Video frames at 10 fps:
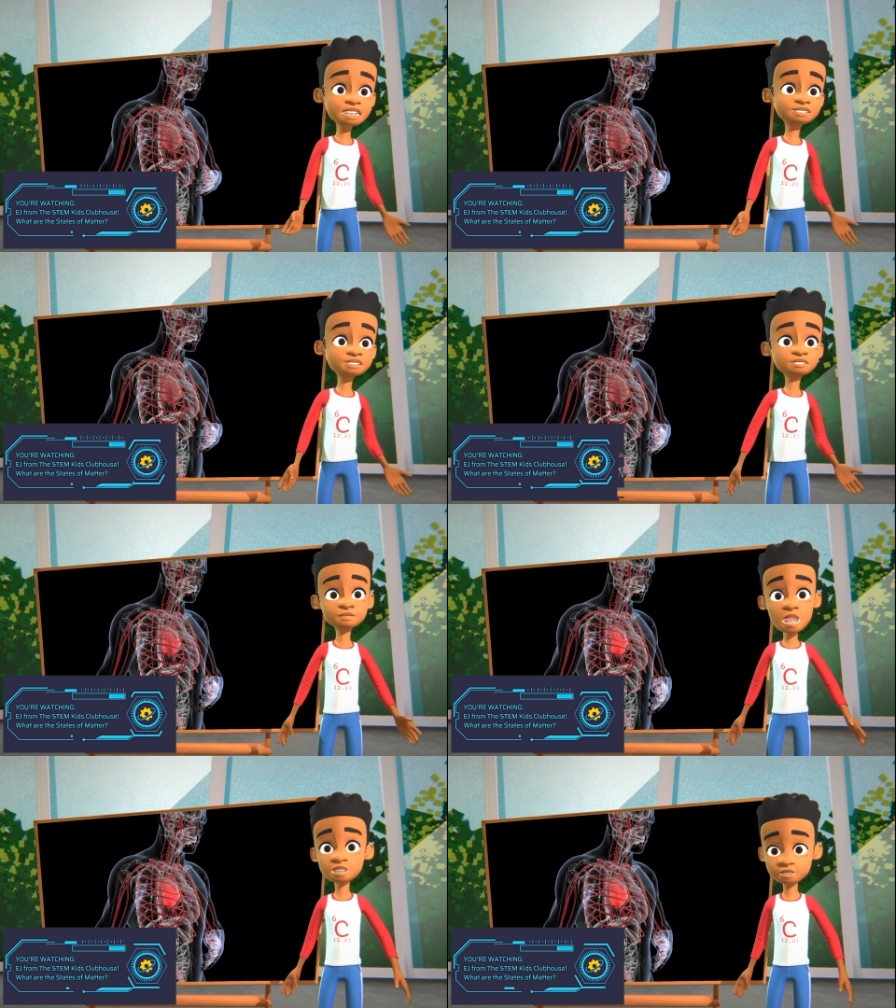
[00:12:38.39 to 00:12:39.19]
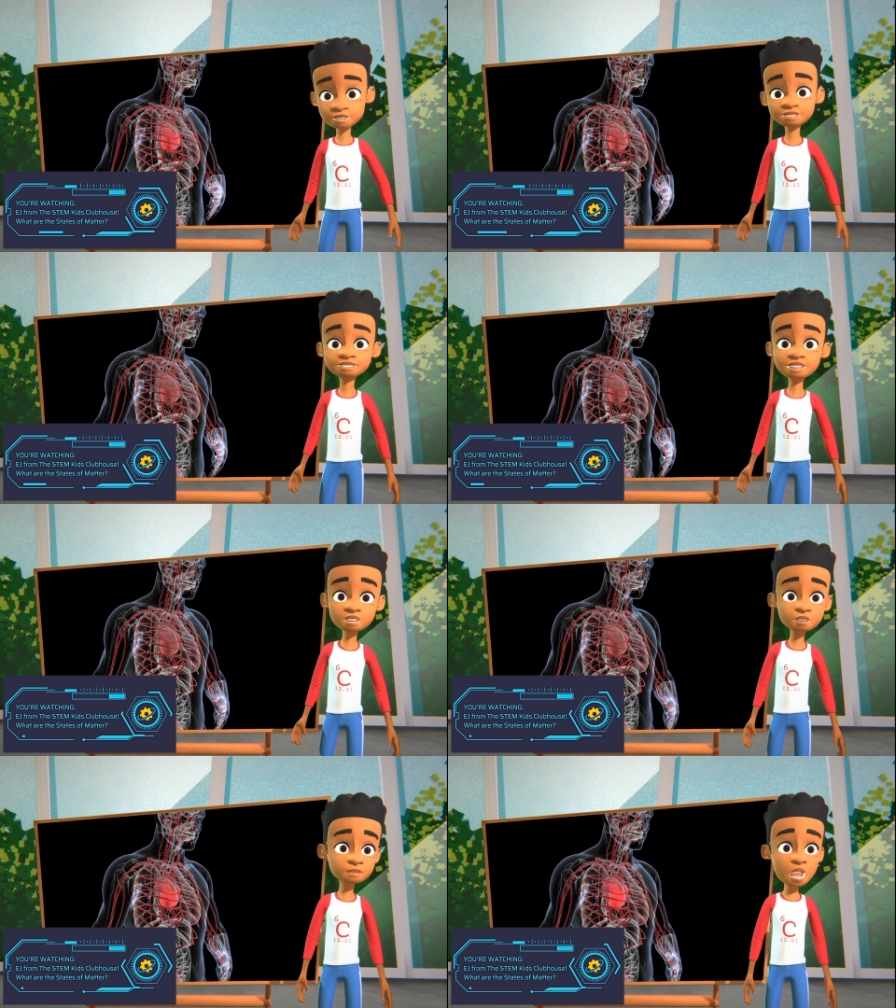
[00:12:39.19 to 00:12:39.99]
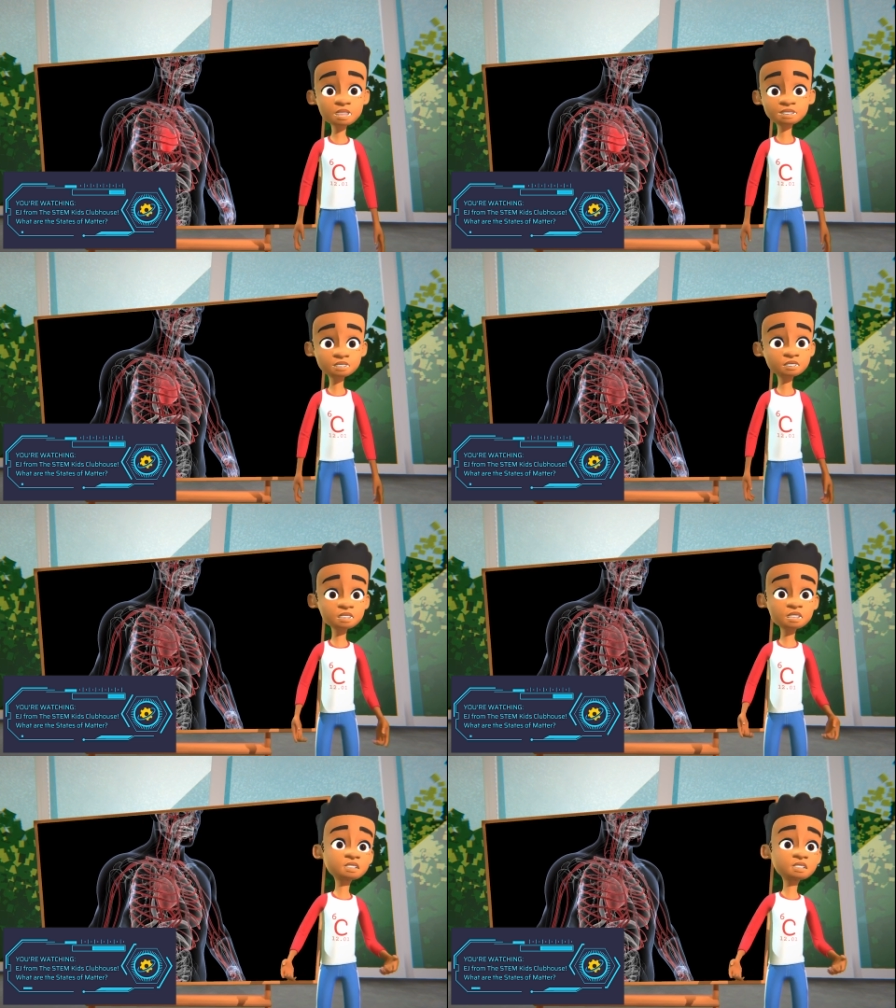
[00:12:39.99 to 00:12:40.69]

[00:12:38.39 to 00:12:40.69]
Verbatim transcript: states of matter inside our body